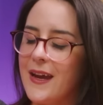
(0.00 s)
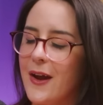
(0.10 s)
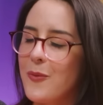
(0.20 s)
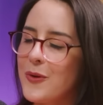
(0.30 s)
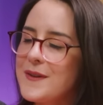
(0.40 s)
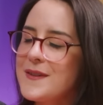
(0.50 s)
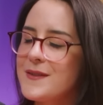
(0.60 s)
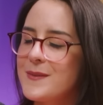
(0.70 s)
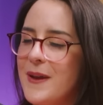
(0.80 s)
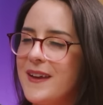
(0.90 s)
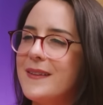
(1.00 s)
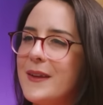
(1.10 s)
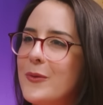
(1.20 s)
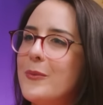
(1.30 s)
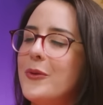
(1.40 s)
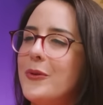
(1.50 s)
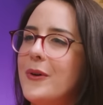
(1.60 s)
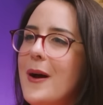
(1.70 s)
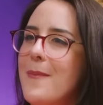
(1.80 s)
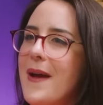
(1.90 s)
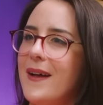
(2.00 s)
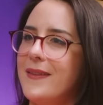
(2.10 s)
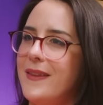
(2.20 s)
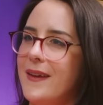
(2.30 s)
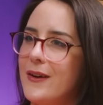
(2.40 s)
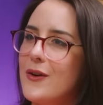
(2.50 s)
I want to speak a little more about the